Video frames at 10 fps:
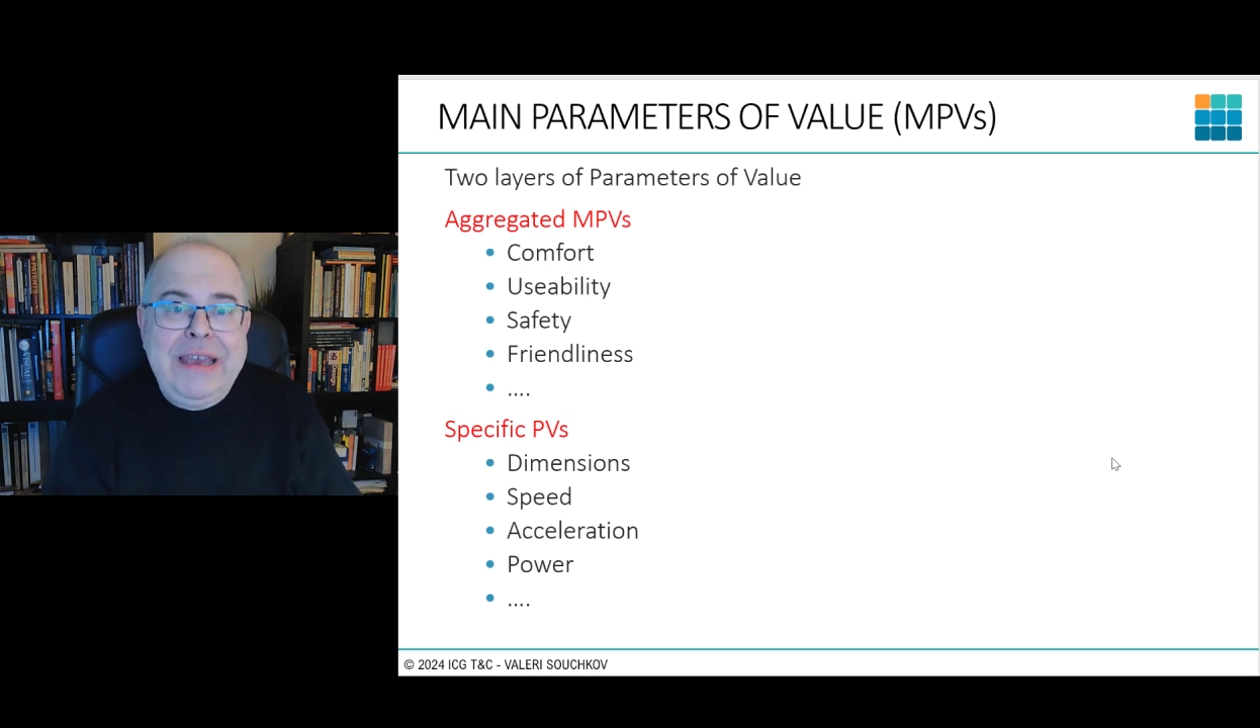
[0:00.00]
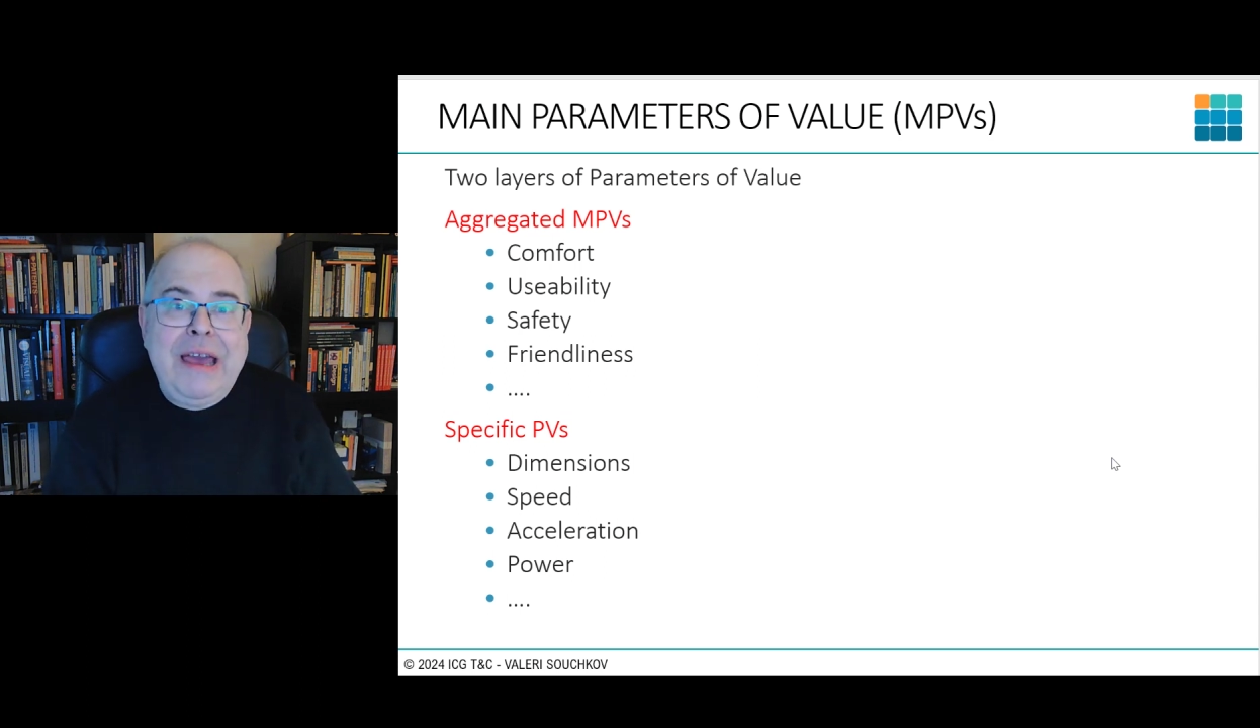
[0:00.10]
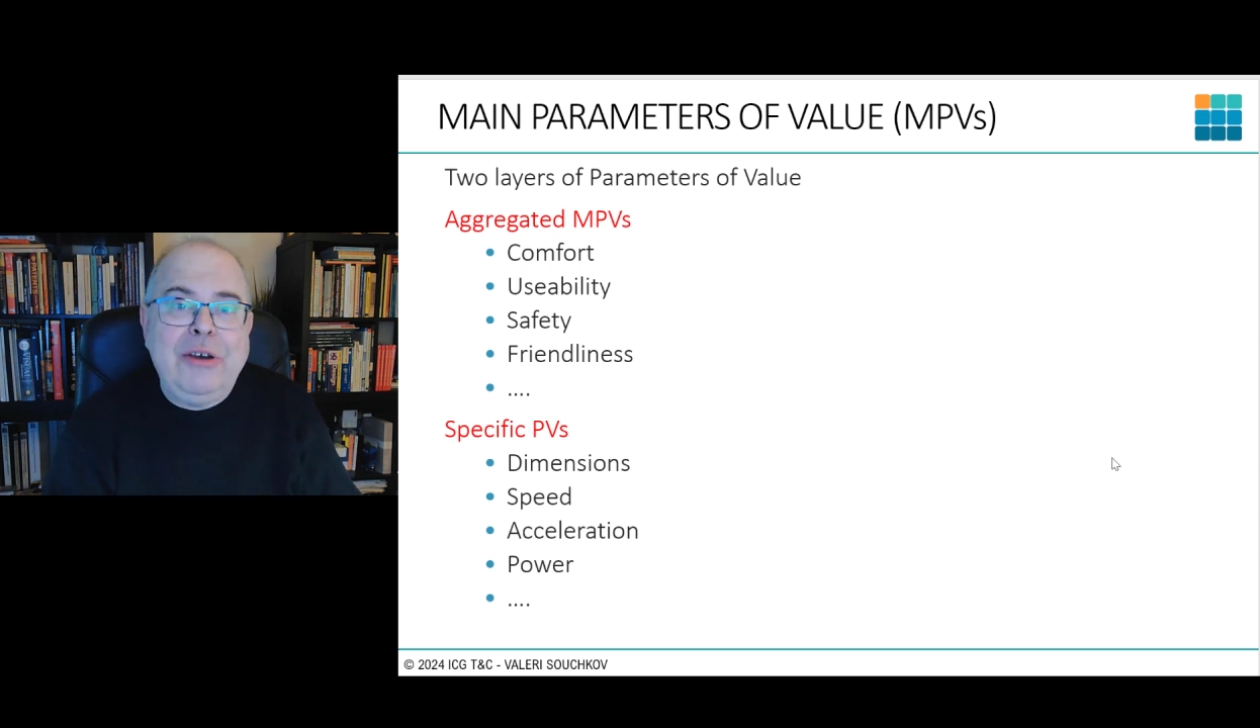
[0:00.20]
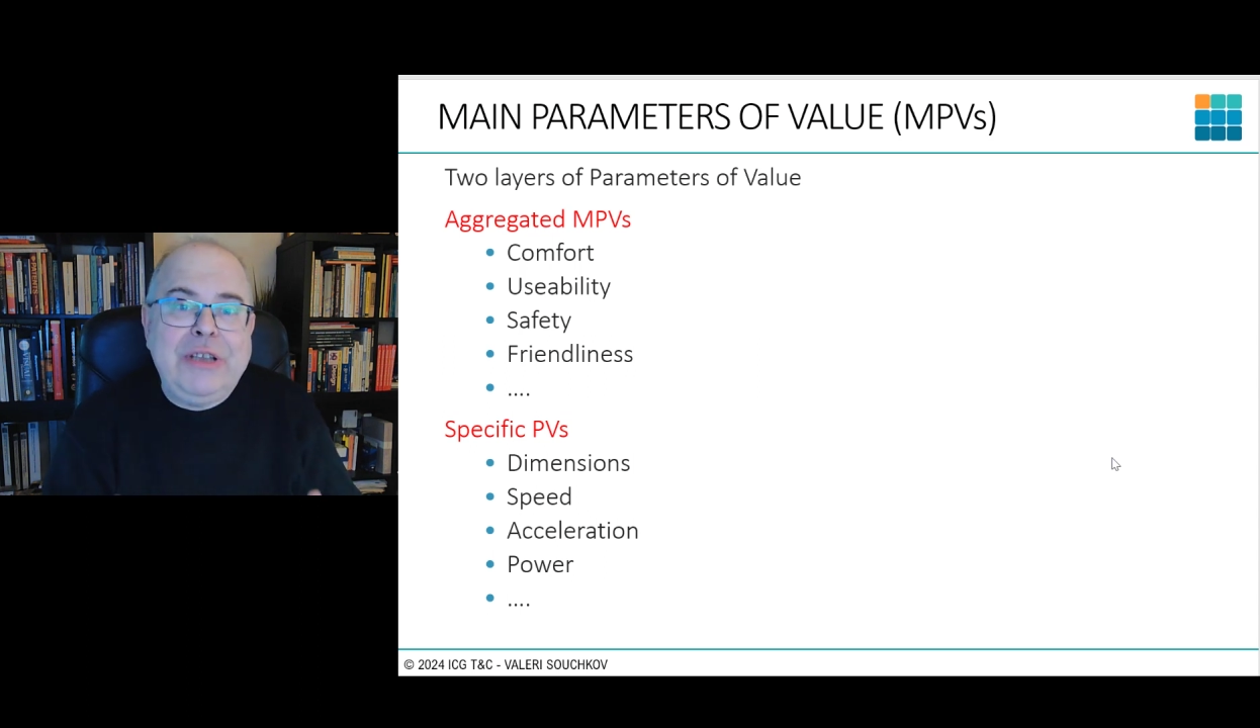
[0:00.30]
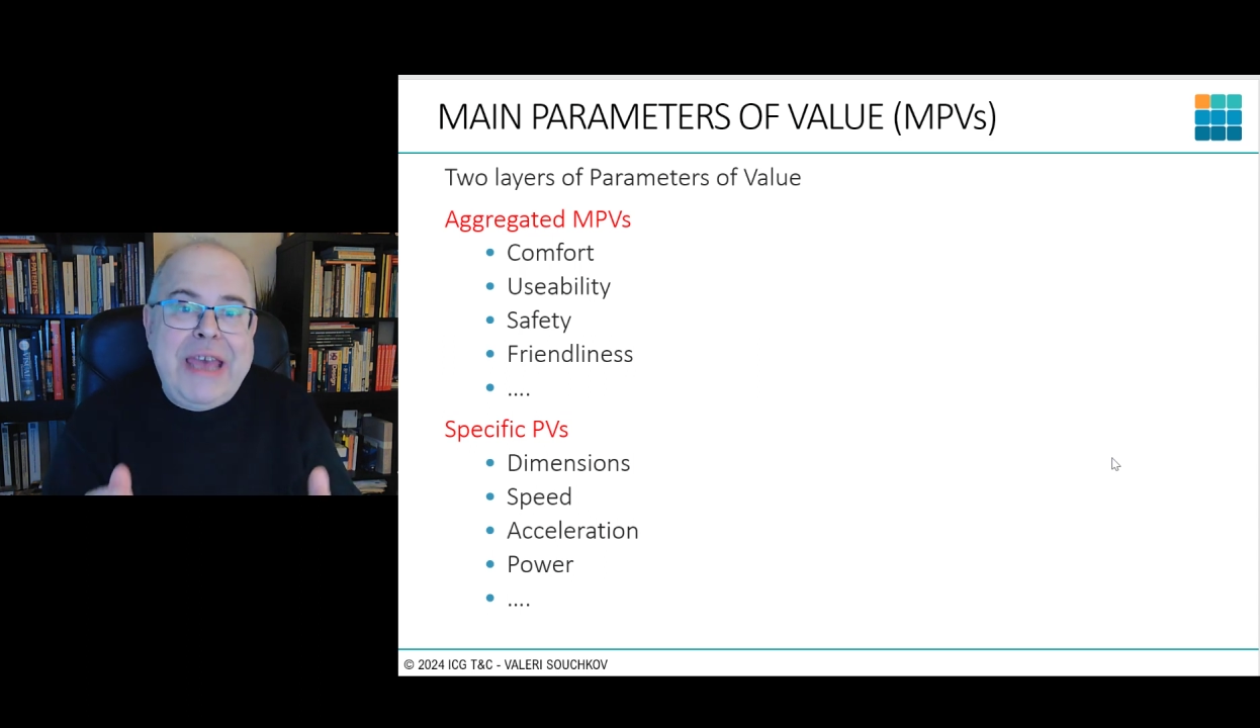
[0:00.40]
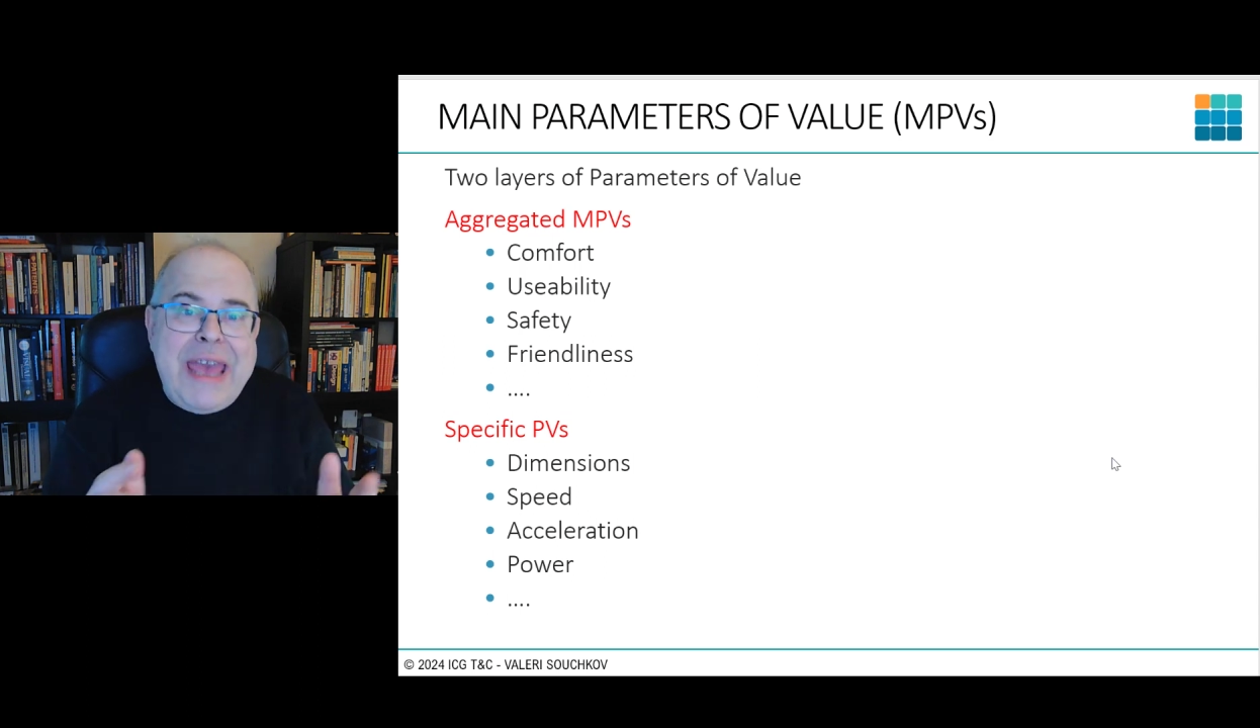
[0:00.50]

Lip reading: about